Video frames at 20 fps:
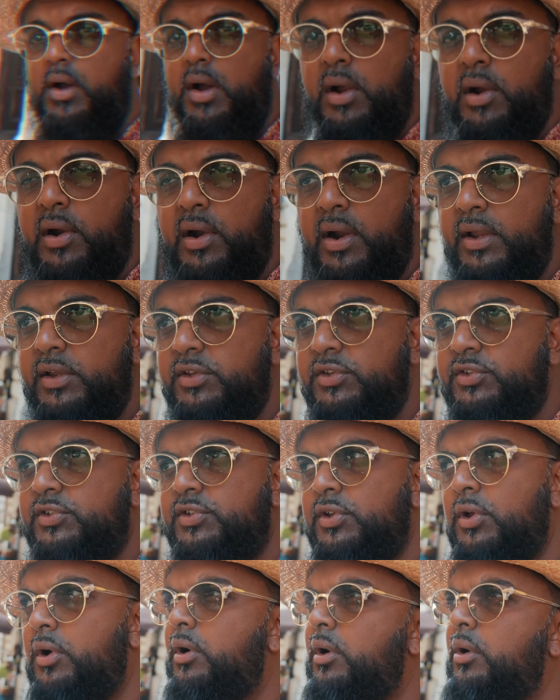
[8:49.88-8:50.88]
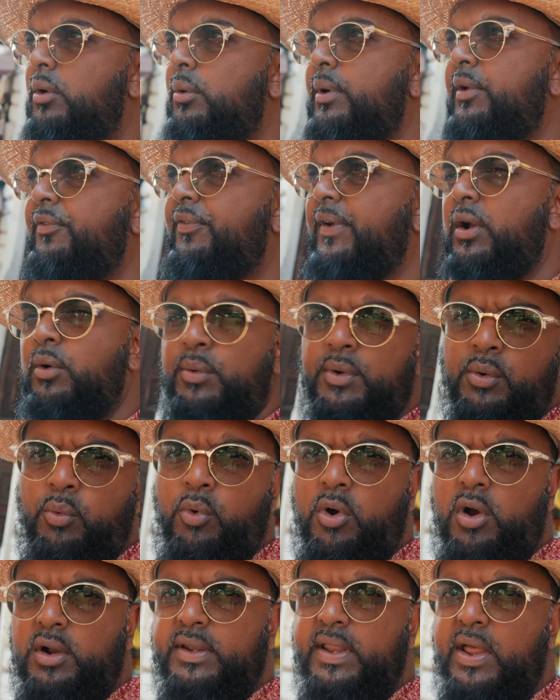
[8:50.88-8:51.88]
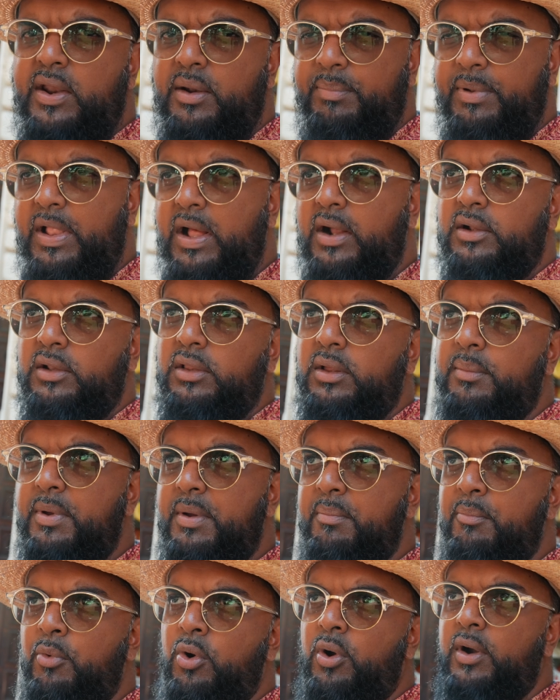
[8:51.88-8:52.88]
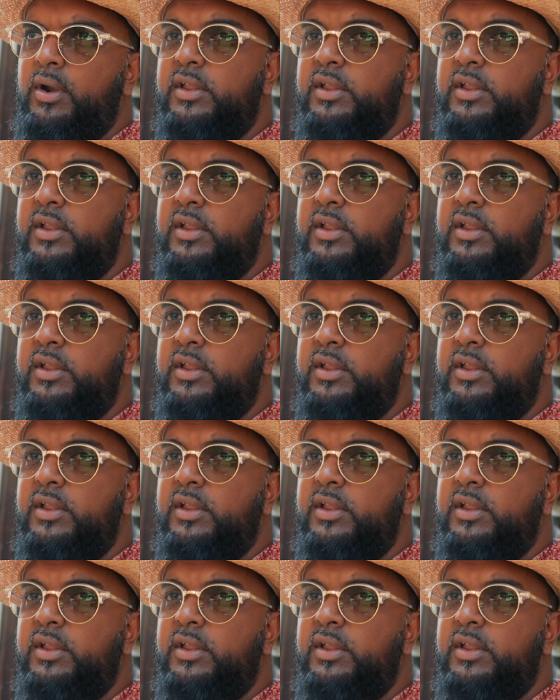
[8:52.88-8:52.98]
All right, so we figured we'll walk down the block a little bit more.